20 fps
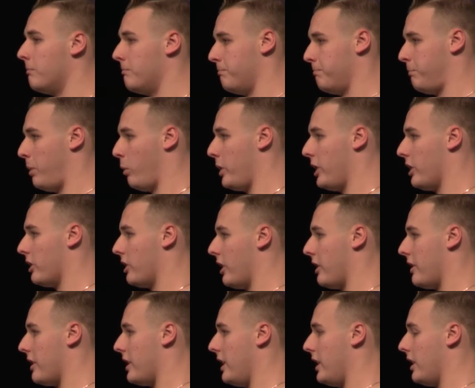But we are
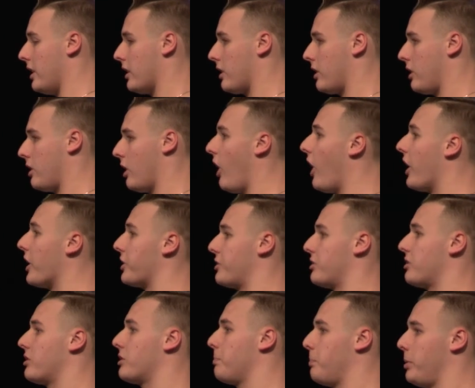on the
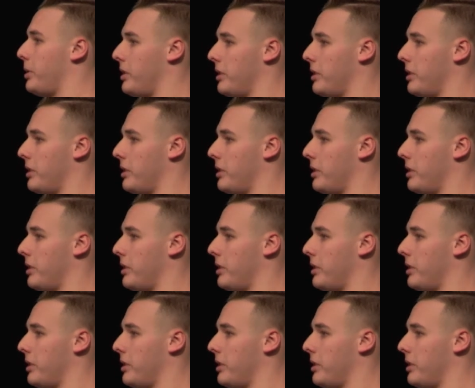cusp